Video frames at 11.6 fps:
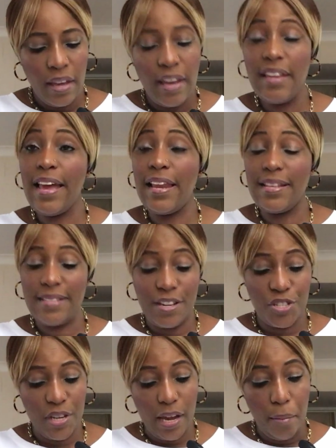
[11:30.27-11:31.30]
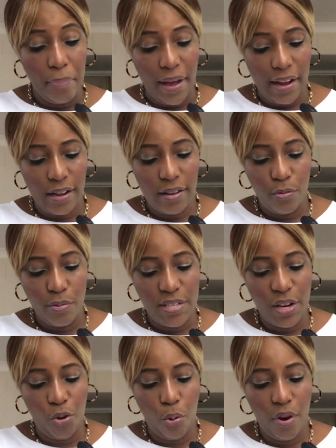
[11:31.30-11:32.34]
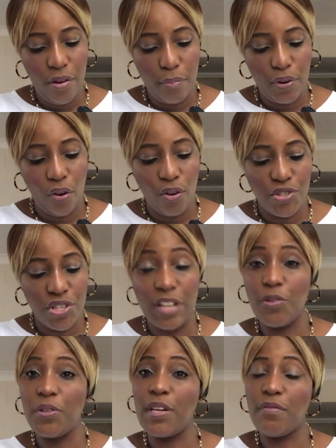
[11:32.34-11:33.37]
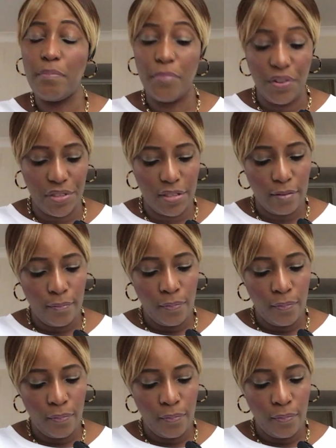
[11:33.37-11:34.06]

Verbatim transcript: A year later, she came back with a query because she had not given birth.